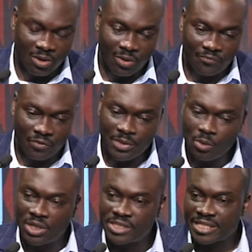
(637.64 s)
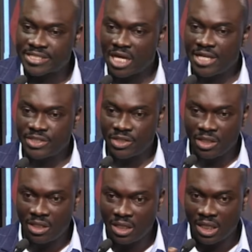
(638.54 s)
For me, what is
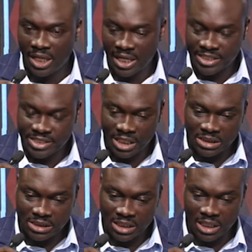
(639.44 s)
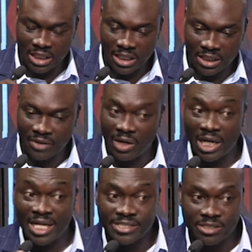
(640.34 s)
exciting is that there are
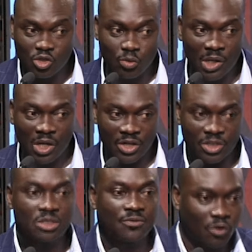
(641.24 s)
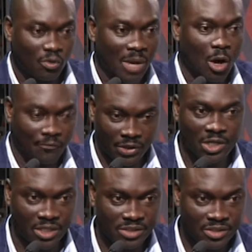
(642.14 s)
lessons to be learned from our
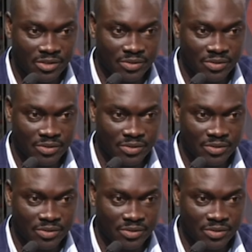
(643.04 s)
failures.